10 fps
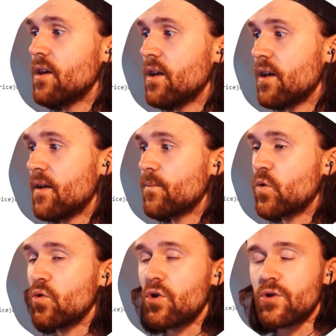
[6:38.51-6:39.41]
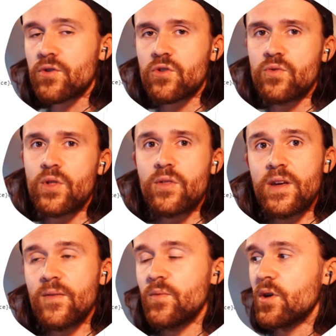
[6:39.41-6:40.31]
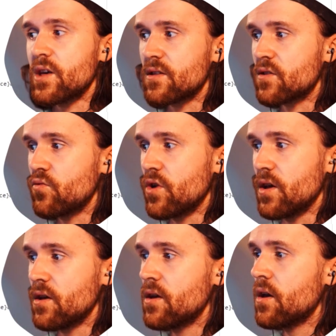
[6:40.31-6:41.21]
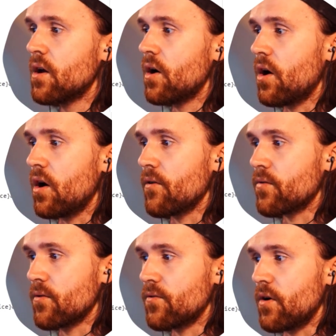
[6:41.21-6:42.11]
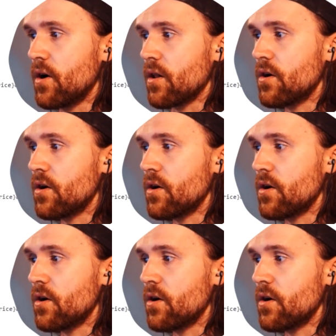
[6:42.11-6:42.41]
and to also delete the history of the file.